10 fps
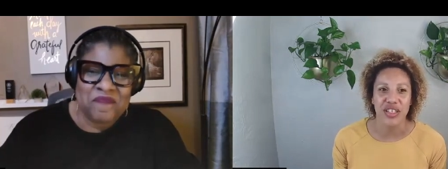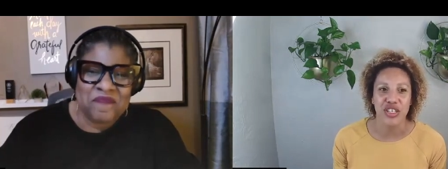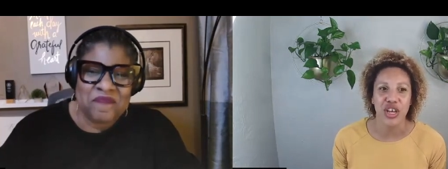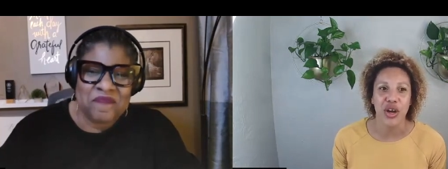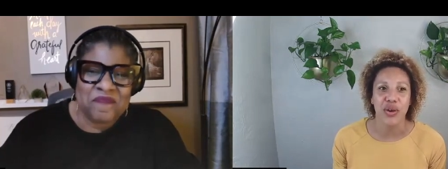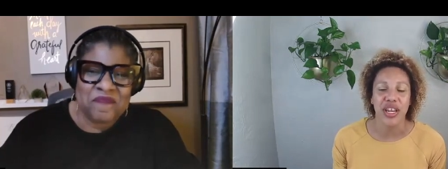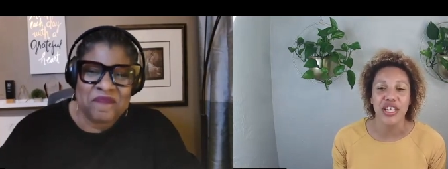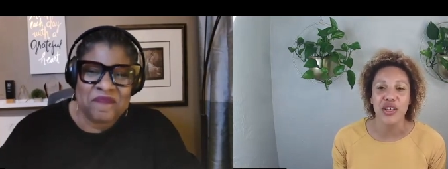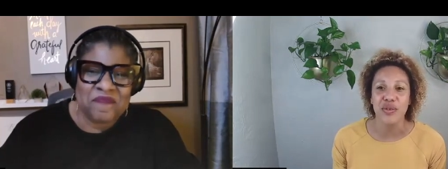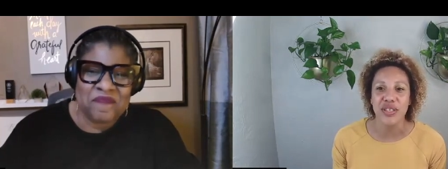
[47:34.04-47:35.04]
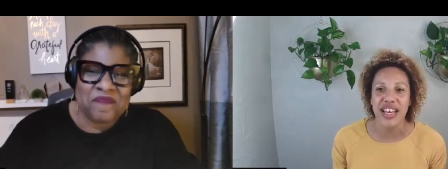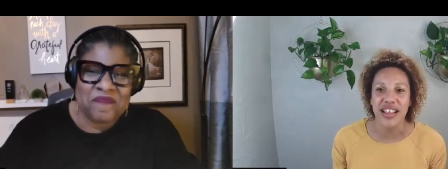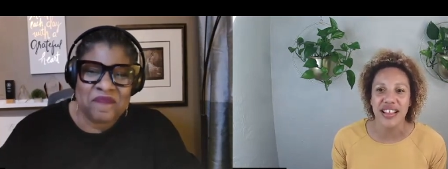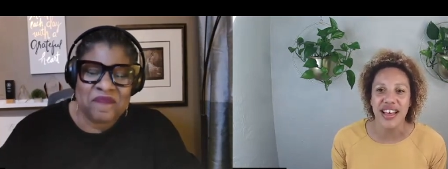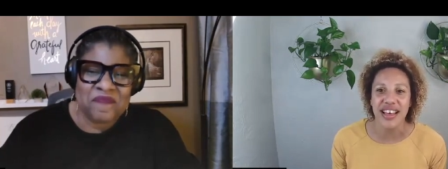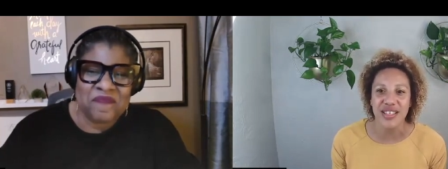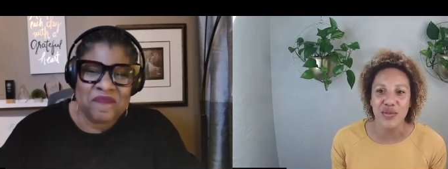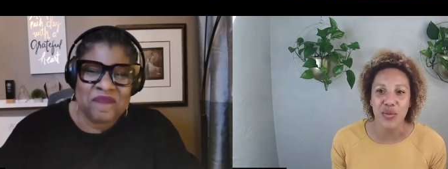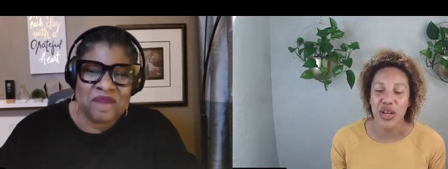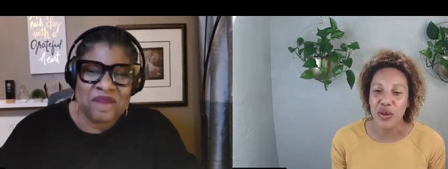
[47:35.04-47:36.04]
Speaker 1: the show. Can you tell us
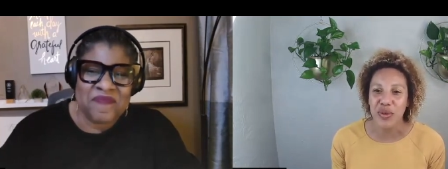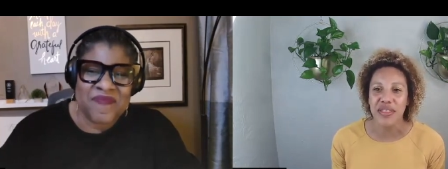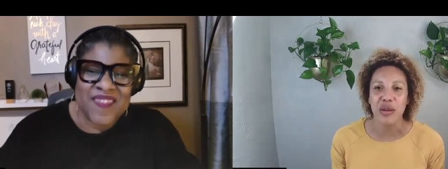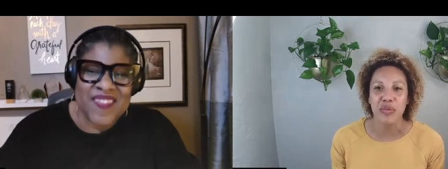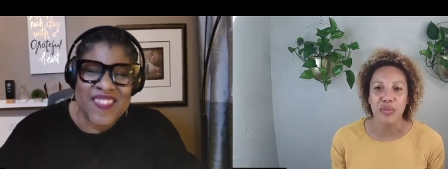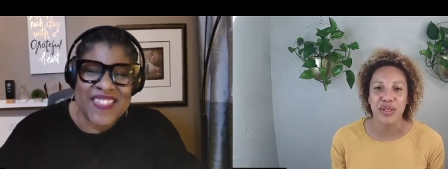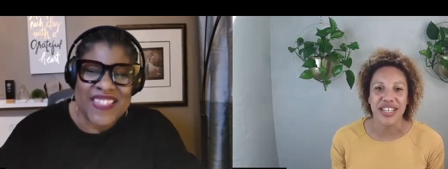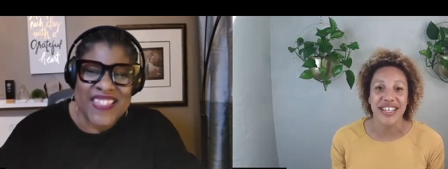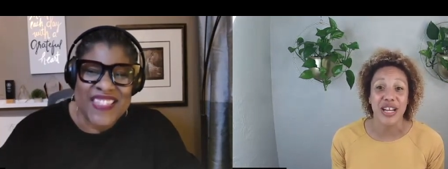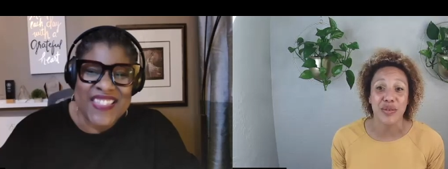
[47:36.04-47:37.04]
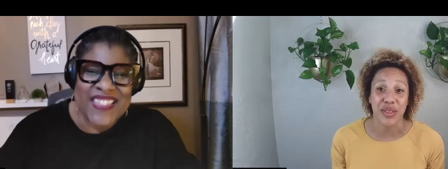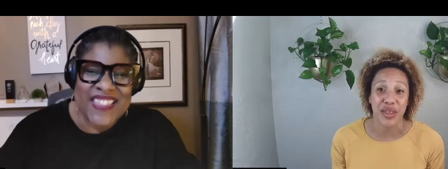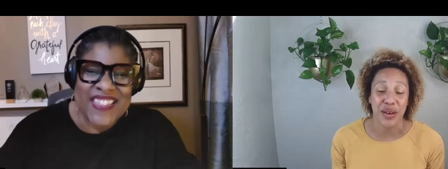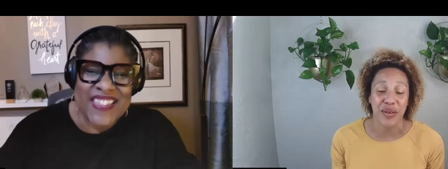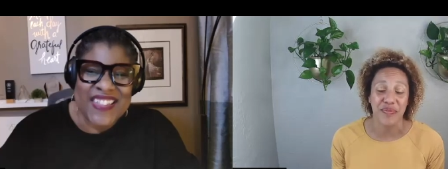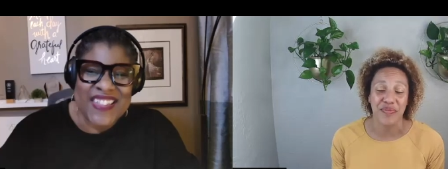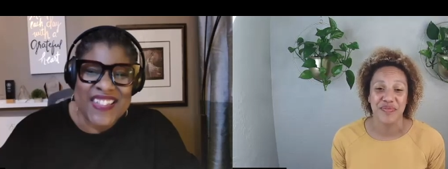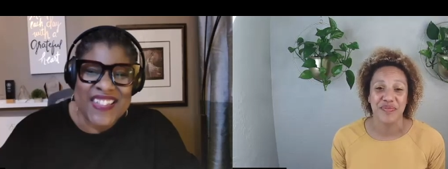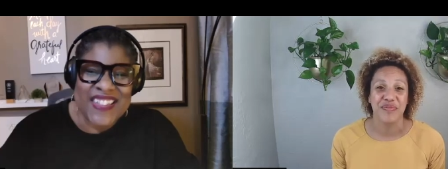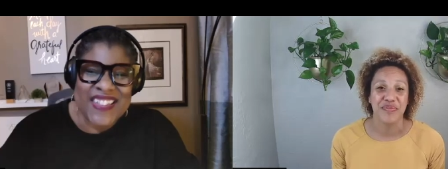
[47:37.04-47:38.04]
where you would like people to connect with you?
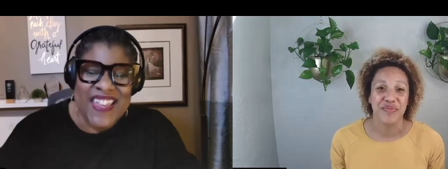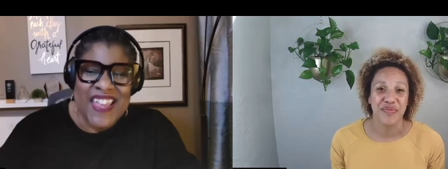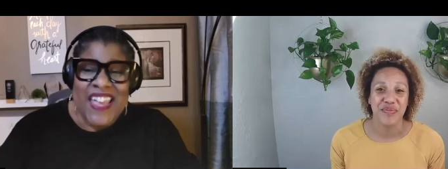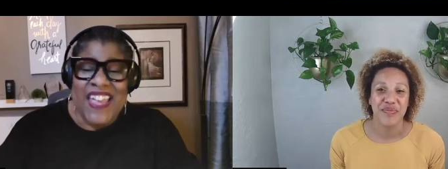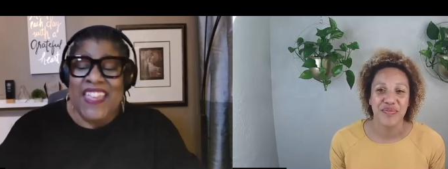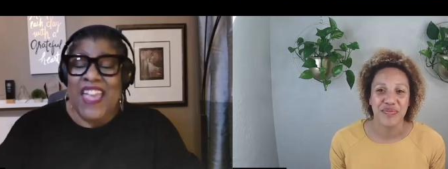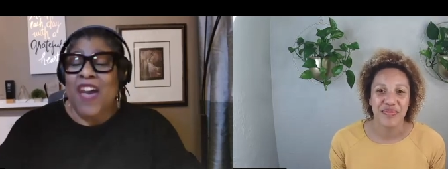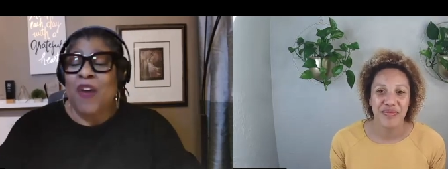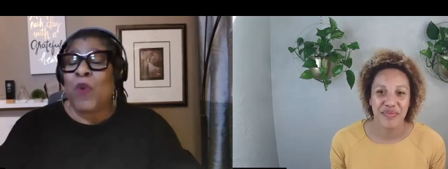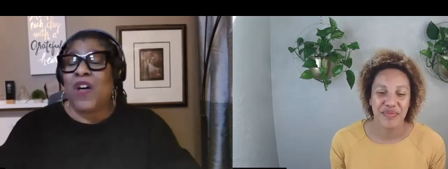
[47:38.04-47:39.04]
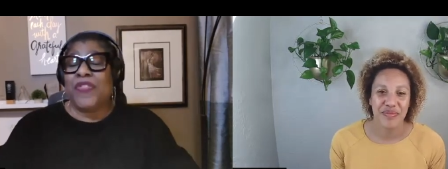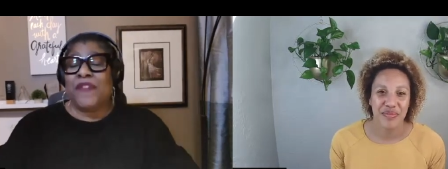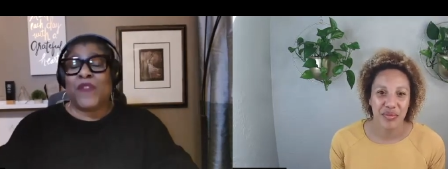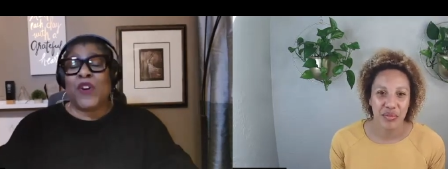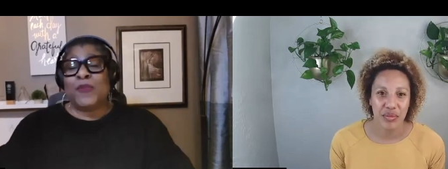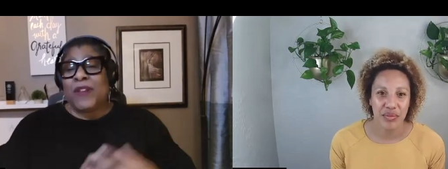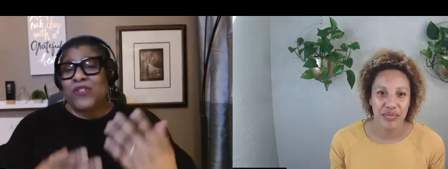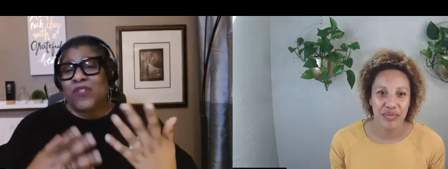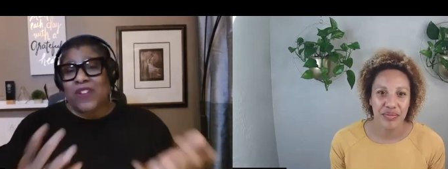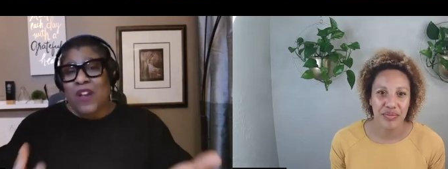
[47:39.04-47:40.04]
Yeah, well, the first place you
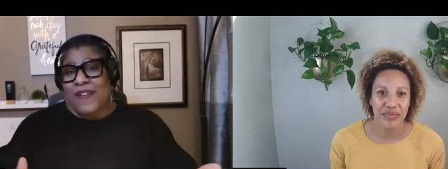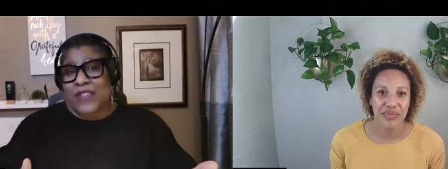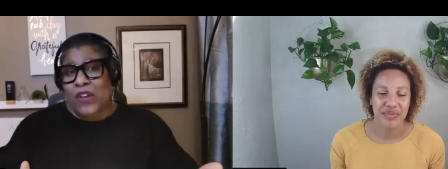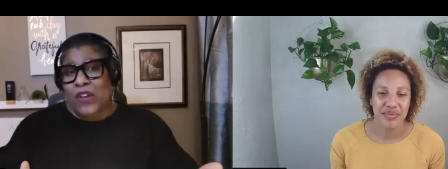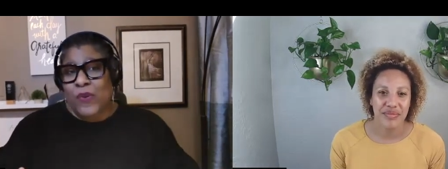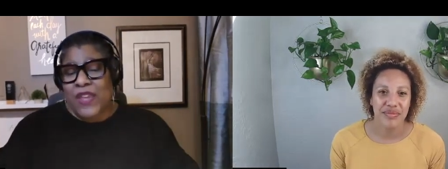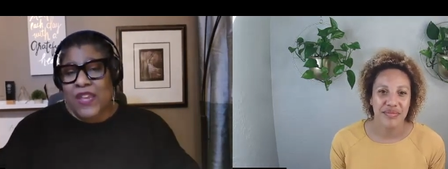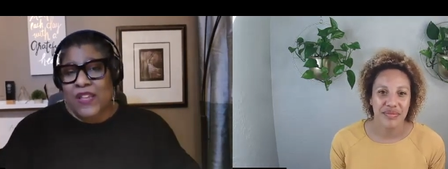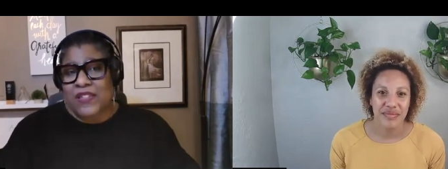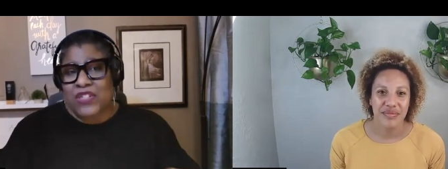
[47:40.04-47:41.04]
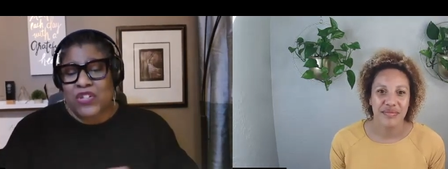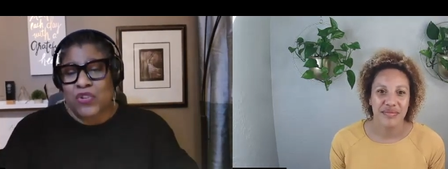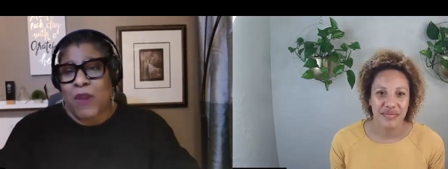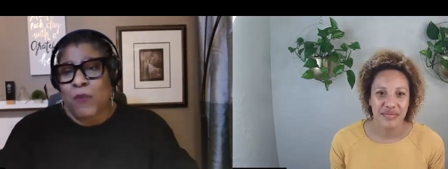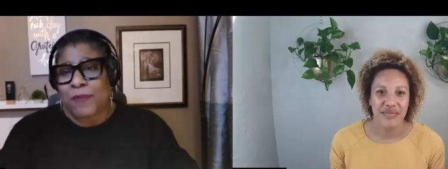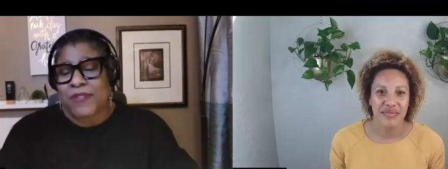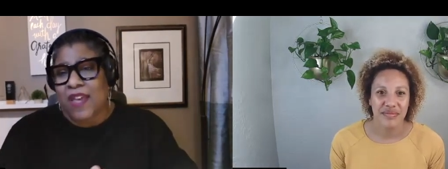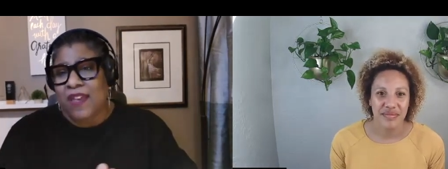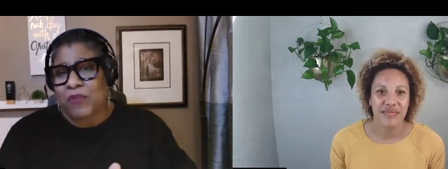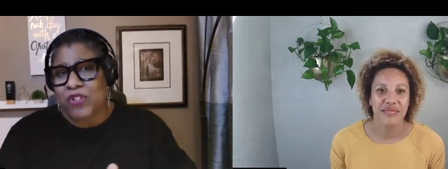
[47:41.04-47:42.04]
can
Speaker 2: always go is to my
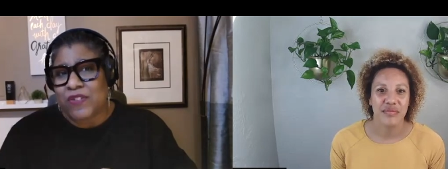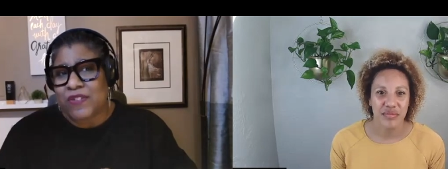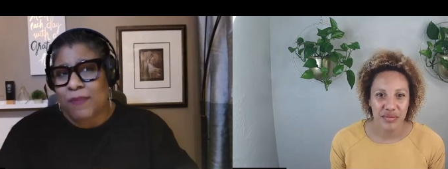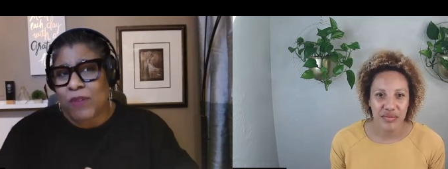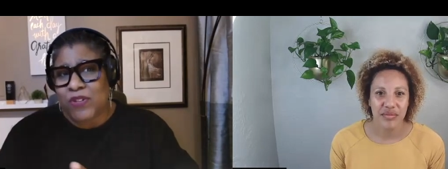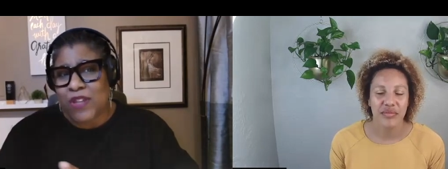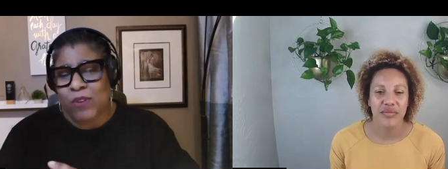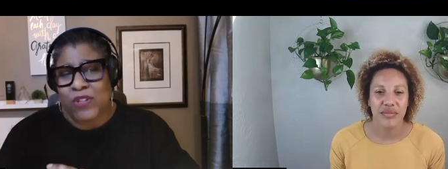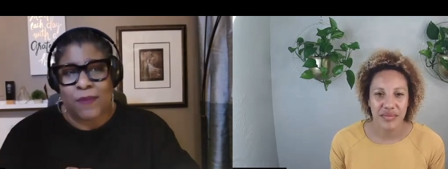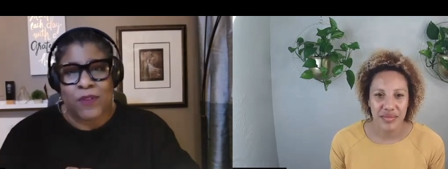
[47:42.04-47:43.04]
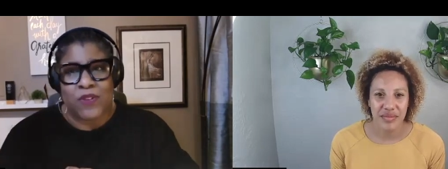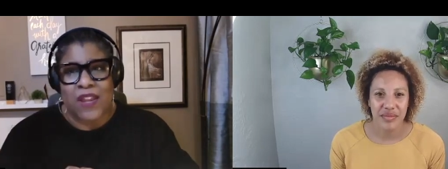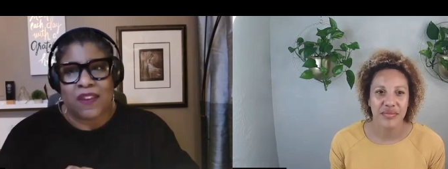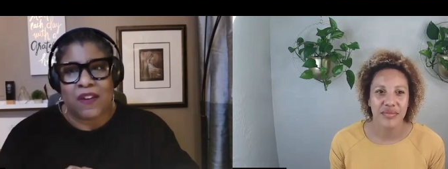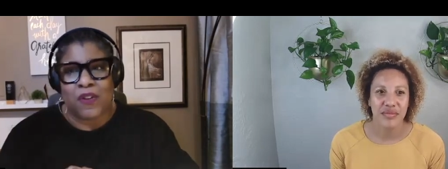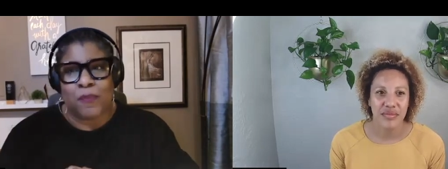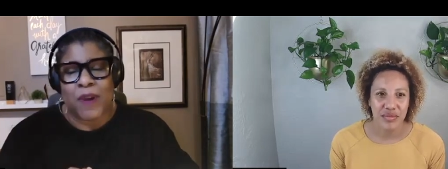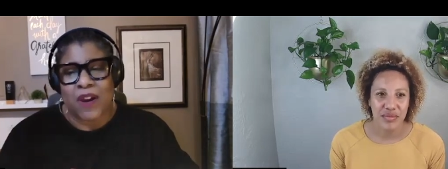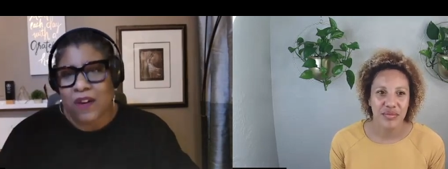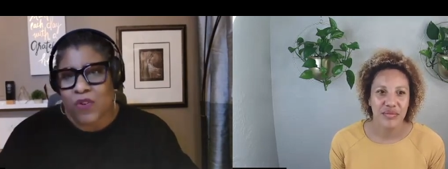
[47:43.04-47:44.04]
website, which is
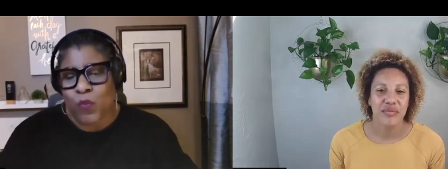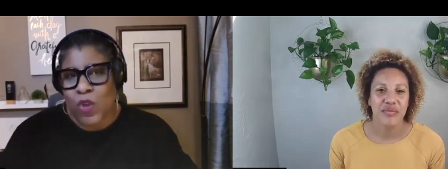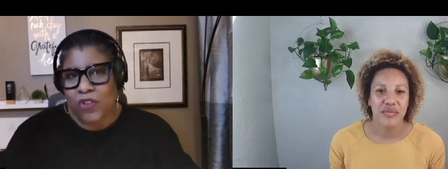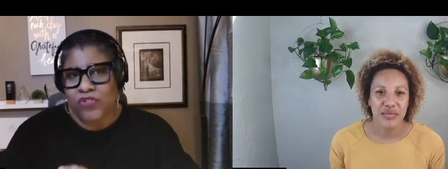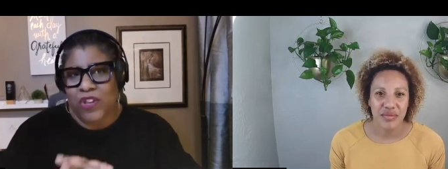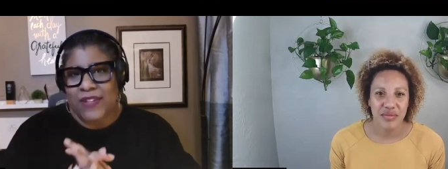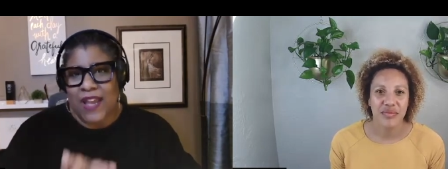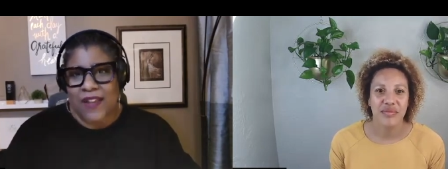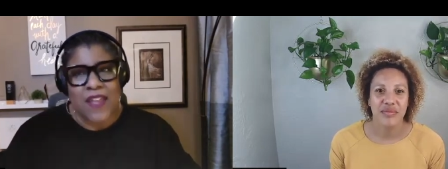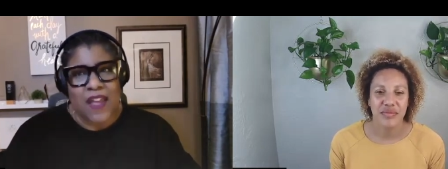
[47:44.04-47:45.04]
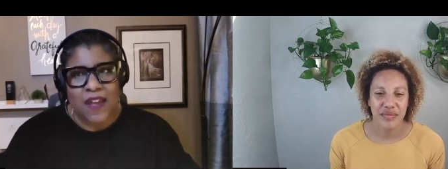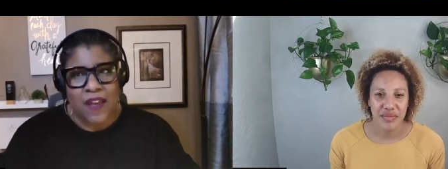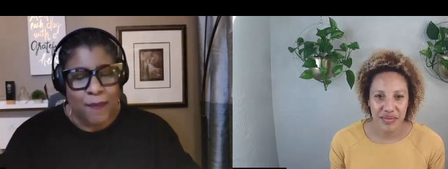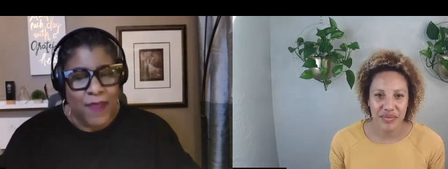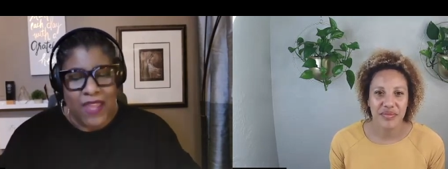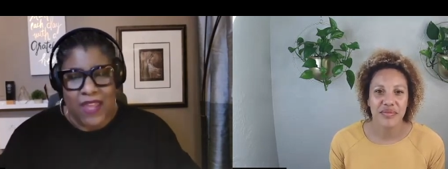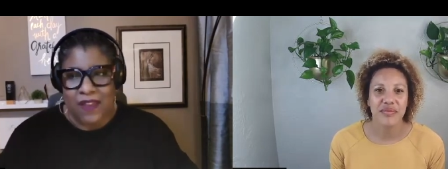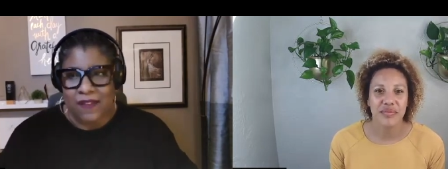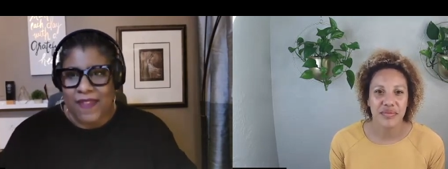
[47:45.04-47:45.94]
www.carolparkerwalsh.com. And